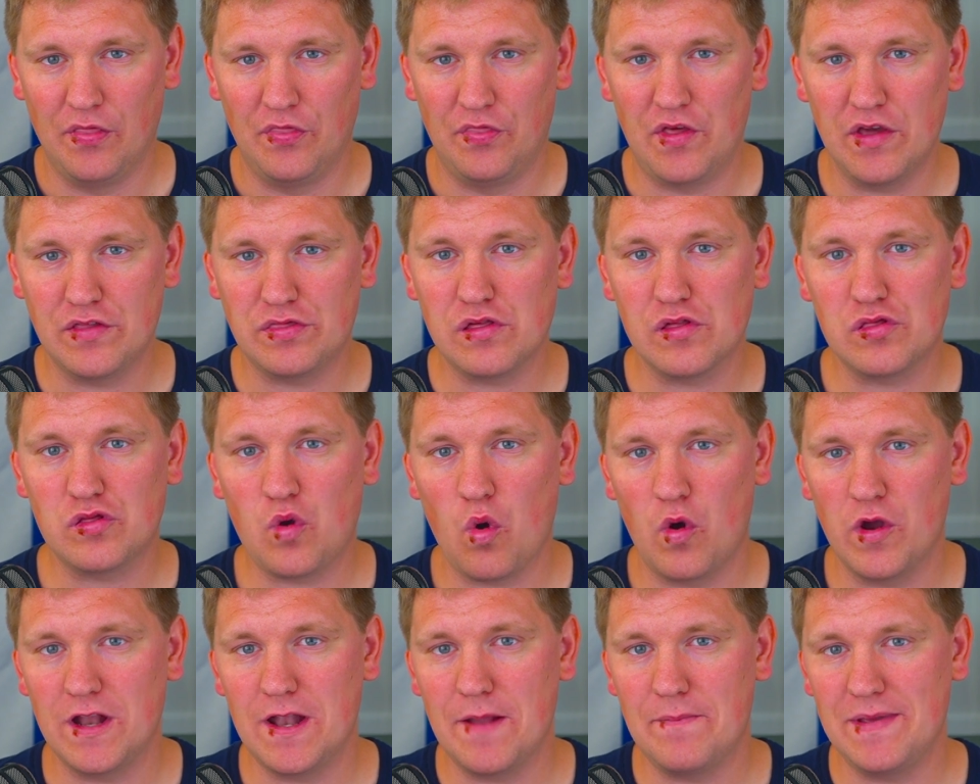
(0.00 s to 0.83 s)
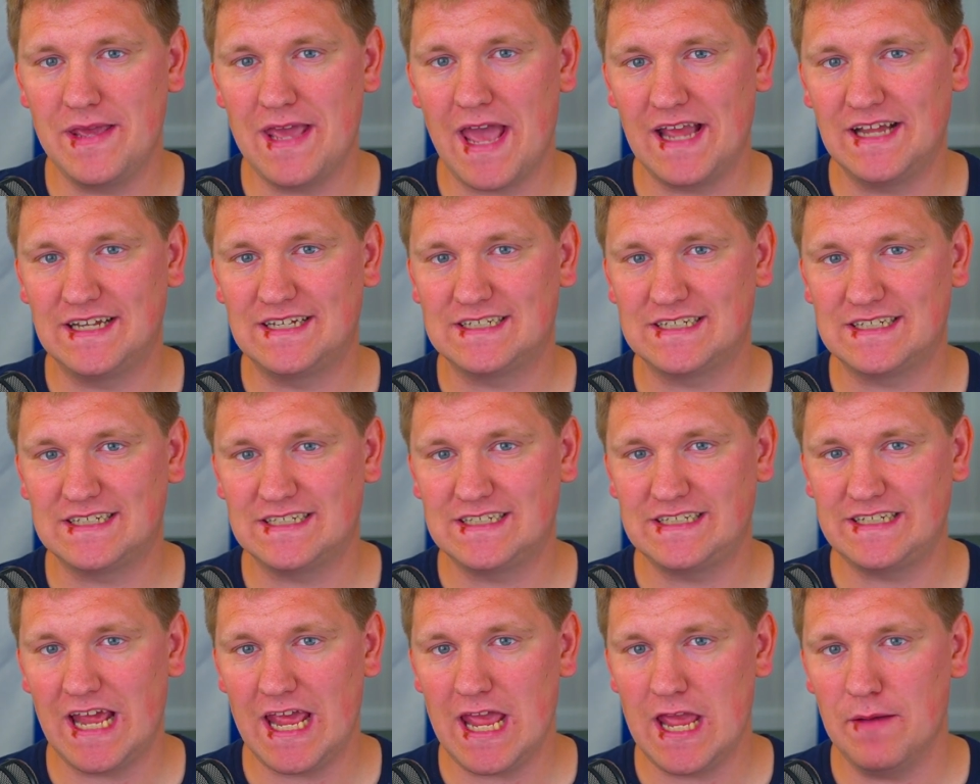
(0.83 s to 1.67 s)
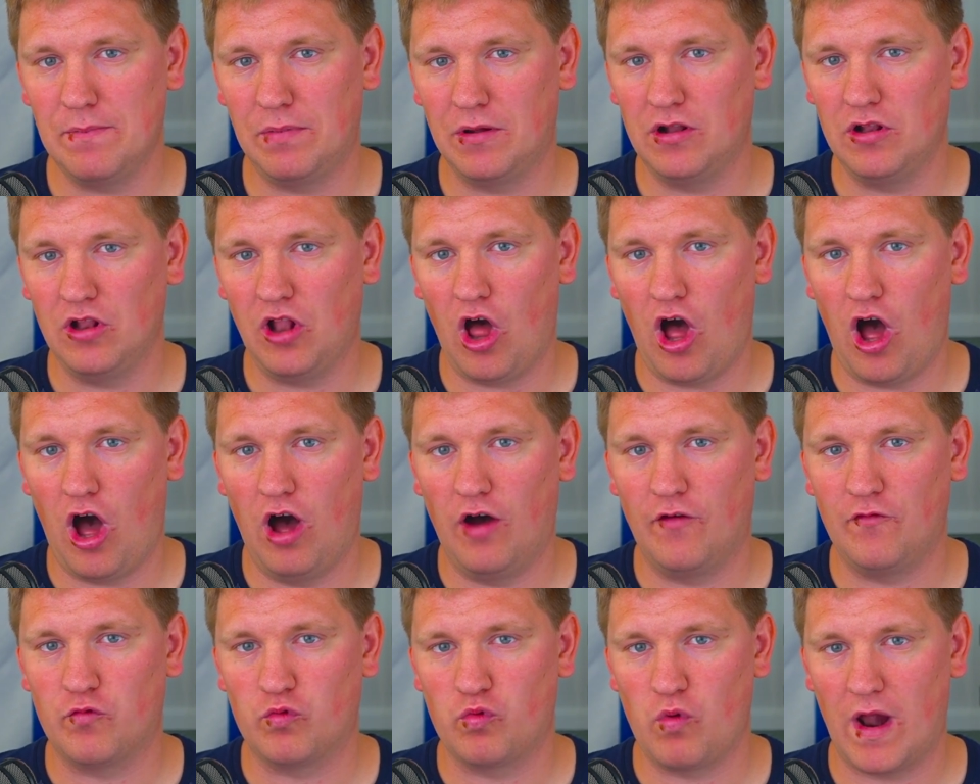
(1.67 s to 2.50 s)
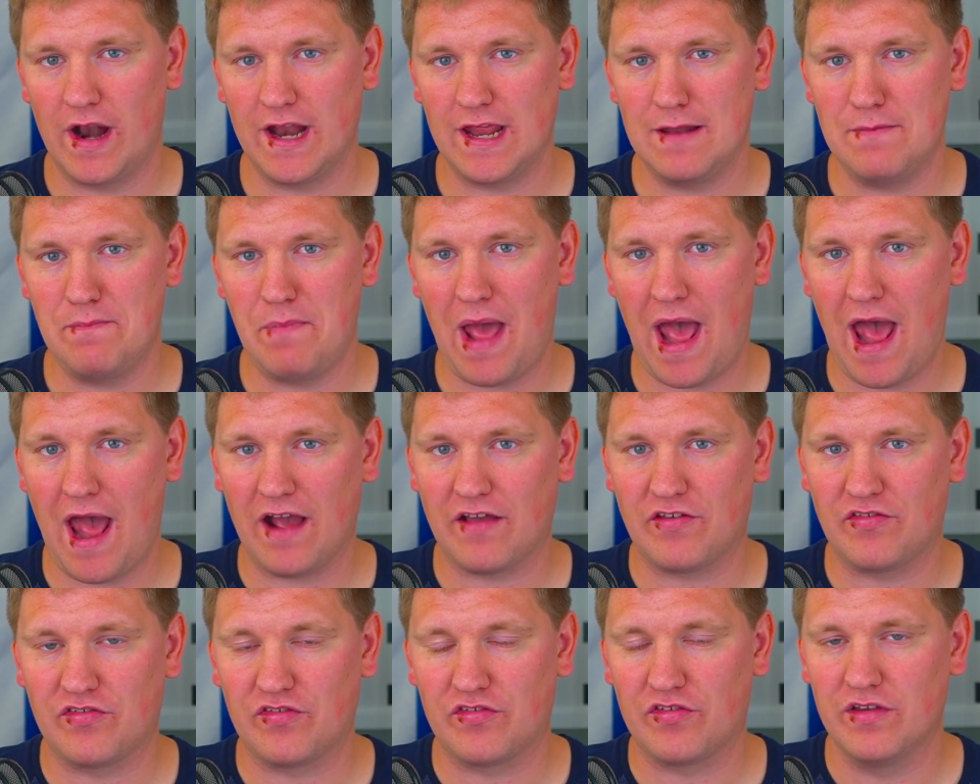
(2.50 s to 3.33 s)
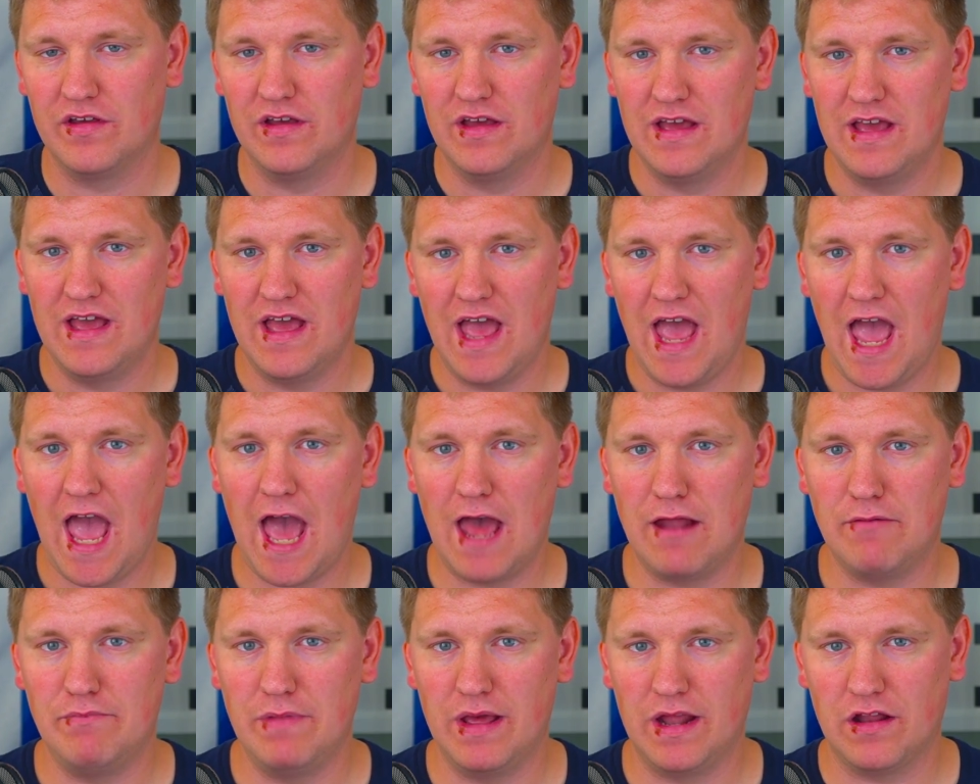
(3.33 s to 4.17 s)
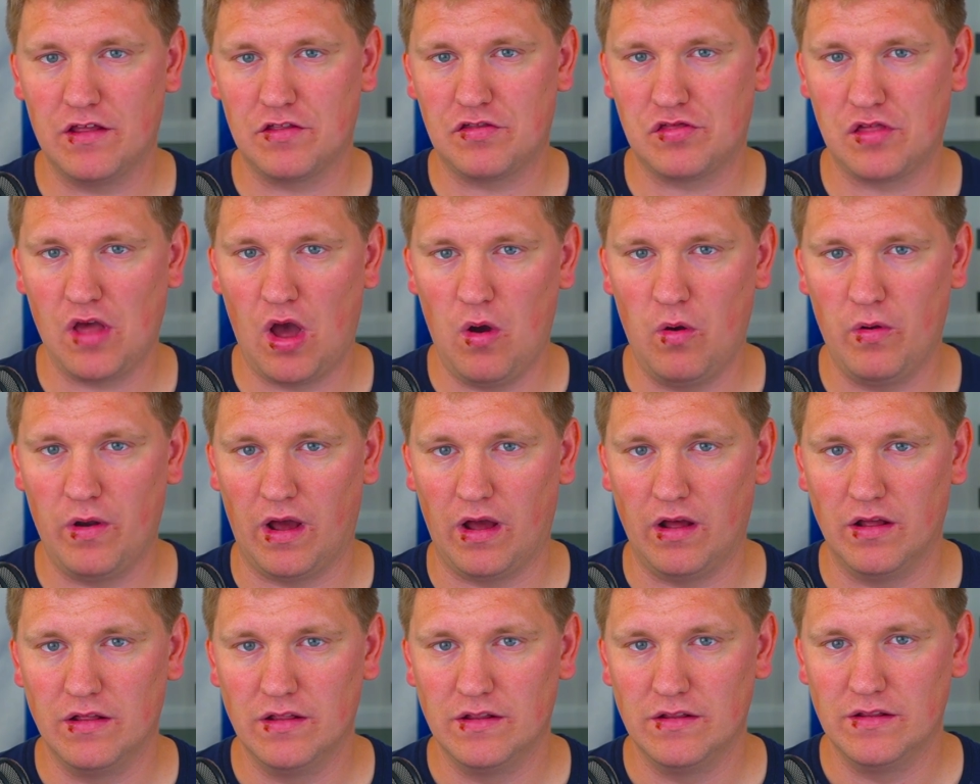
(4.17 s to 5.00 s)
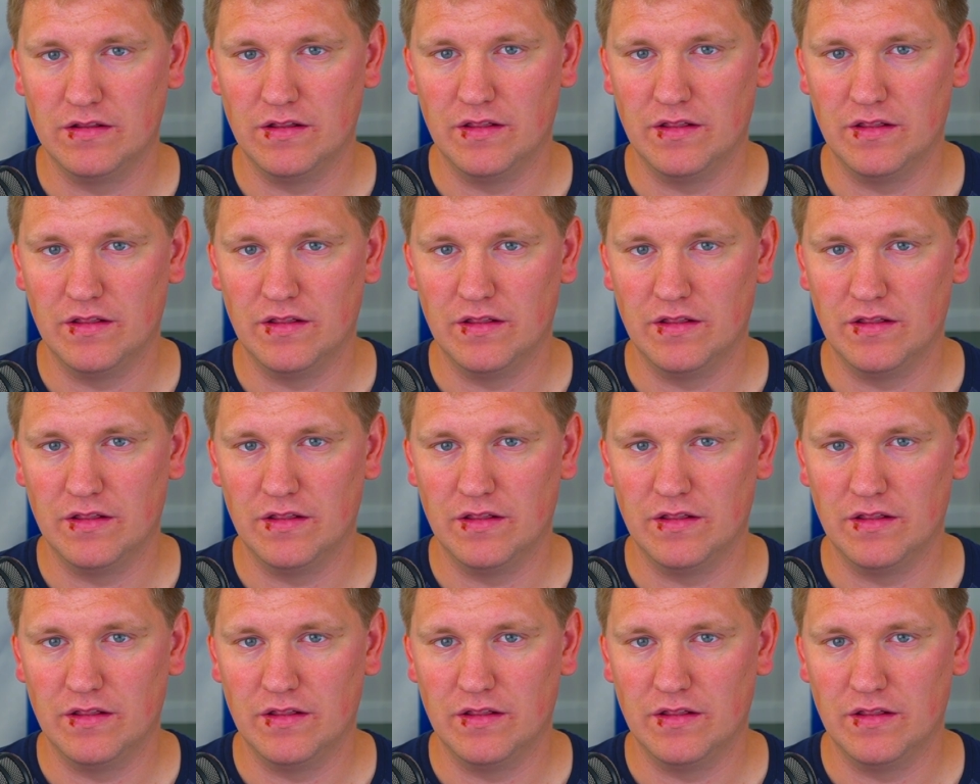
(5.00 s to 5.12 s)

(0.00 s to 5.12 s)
This is going to be a stable of running backs at Minnesota.